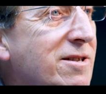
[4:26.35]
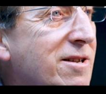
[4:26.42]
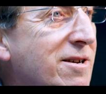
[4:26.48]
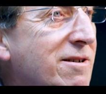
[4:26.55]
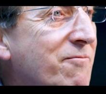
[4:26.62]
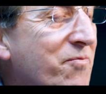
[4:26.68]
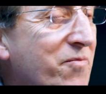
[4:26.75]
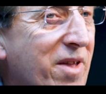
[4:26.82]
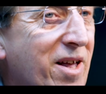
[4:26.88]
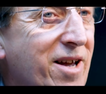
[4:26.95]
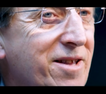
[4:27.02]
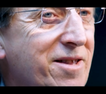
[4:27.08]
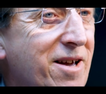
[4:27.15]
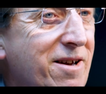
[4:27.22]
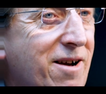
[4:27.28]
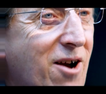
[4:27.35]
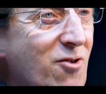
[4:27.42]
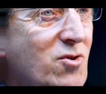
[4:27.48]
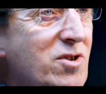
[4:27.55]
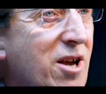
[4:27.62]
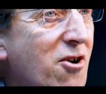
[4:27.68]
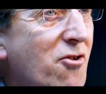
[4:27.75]
the
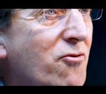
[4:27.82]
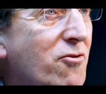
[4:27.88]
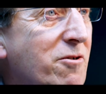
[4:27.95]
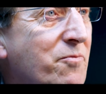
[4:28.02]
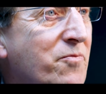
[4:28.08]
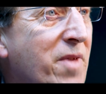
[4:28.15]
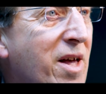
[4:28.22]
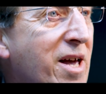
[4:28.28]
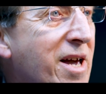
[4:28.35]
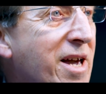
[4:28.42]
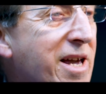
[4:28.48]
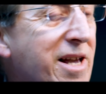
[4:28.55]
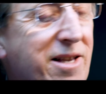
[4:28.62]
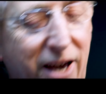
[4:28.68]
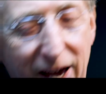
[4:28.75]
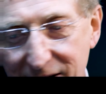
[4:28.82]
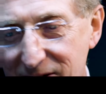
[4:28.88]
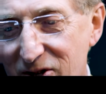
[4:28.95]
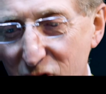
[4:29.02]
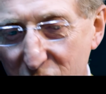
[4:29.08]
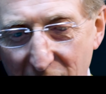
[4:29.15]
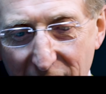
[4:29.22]
hotel room. He takes his
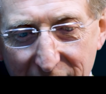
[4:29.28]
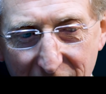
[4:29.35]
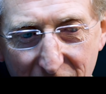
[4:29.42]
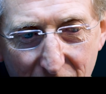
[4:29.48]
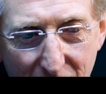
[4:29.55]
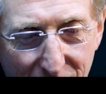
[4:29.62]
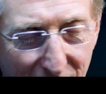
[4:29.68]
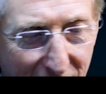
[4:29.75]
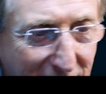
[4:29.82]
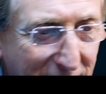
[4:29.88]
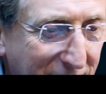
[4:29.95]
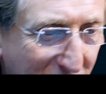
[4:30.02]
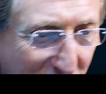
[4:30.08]
jacket off, he